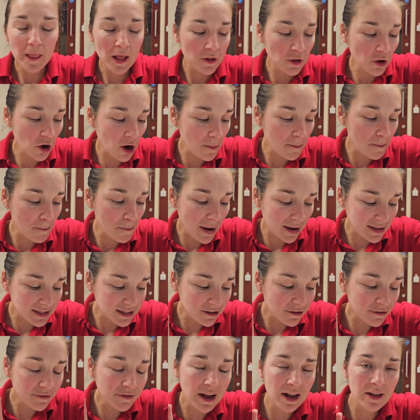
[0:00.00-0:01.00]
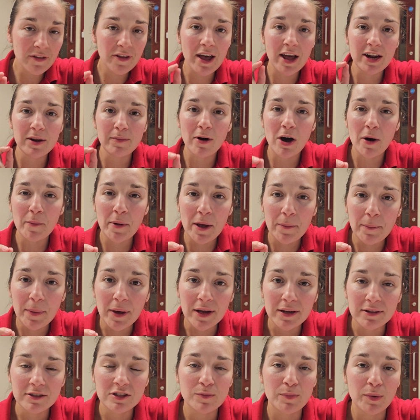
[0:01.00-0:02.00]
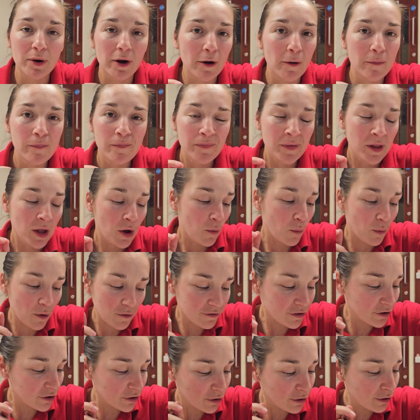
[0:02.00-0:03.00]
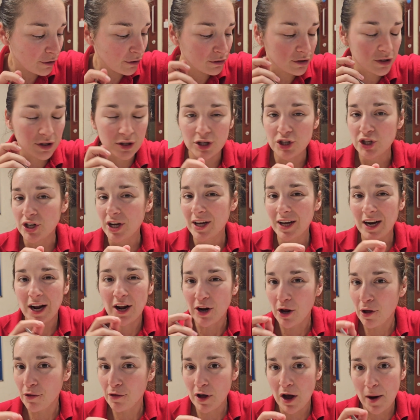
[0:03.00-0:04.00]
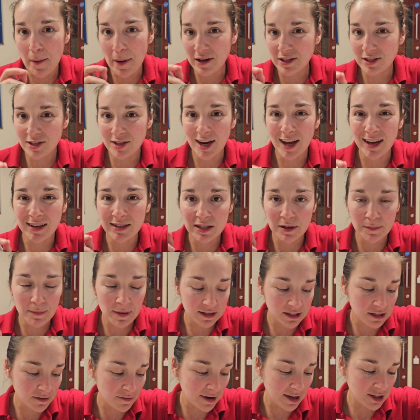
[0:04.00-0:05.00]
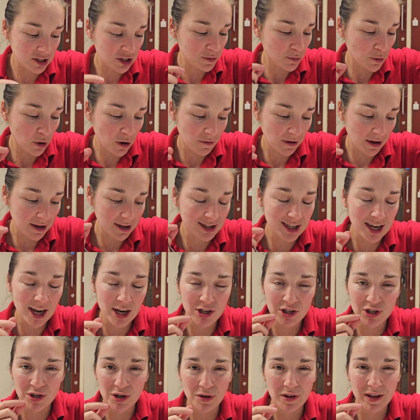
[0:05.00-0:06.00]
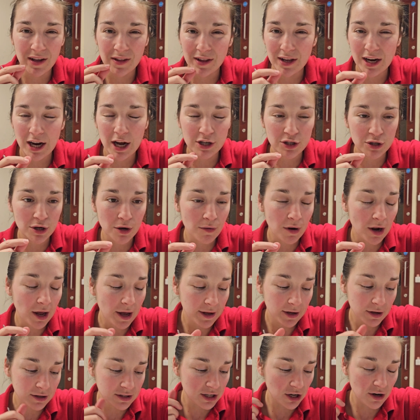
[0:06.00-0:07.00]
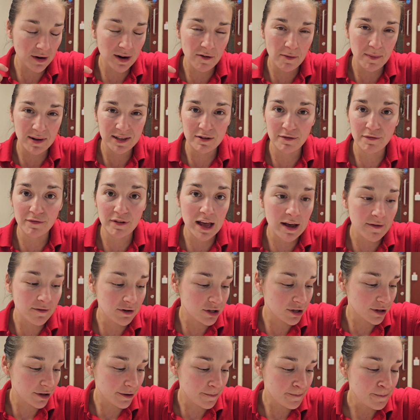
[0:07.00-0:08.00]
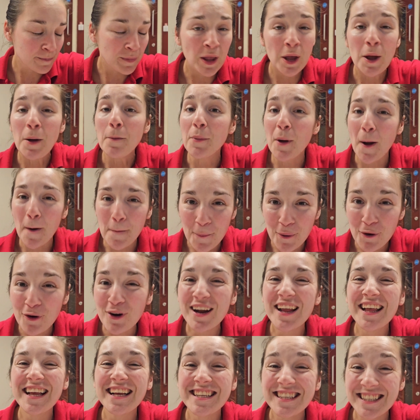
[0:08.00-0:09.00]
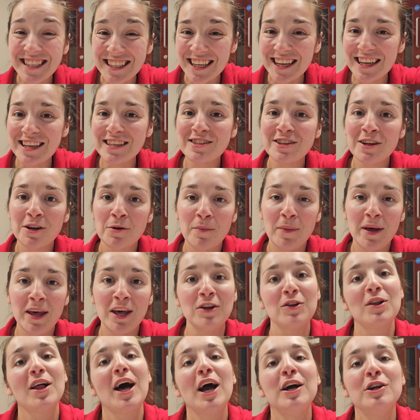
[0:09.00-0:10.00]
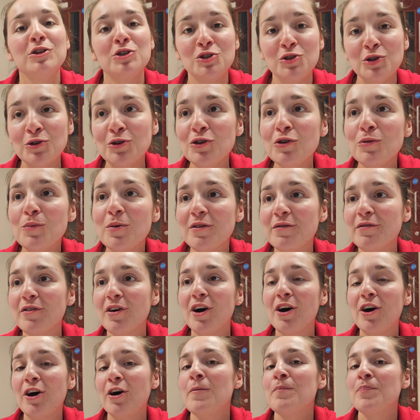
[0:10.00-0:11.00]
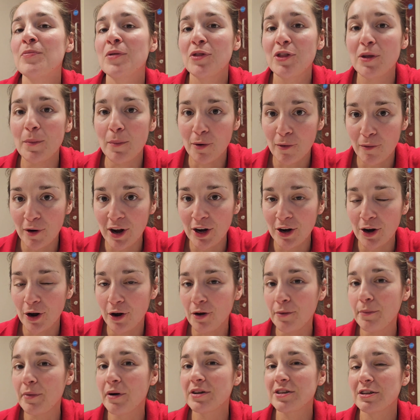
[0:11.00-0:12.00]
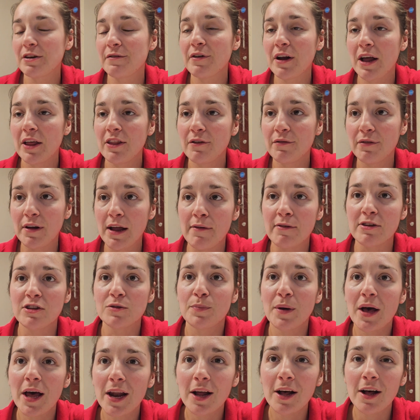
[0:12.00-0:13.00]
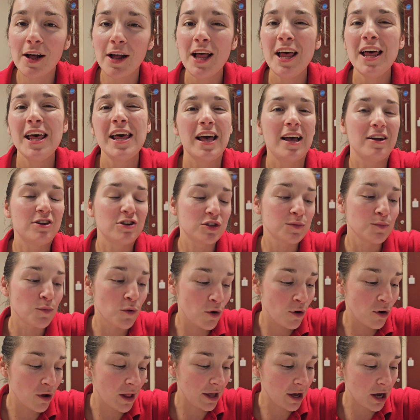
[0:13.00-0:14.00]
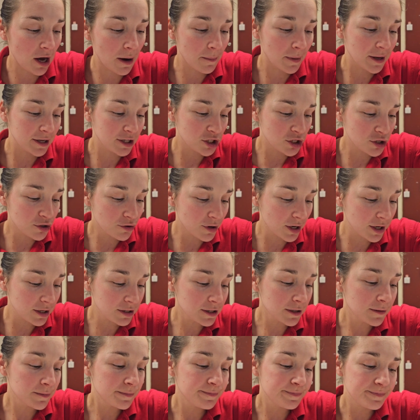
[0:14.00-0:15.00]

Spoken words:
Not a massive fan of the edamame beans, but with the noodles and the chicken, I don't think I've had to taste them massively. It's just more of like a texture thing that I don't like because they don't have a massive flavour to them. But a pretty decent meal. I do prefer the burrito because I feel like the flavour is better. It's just more like up my street.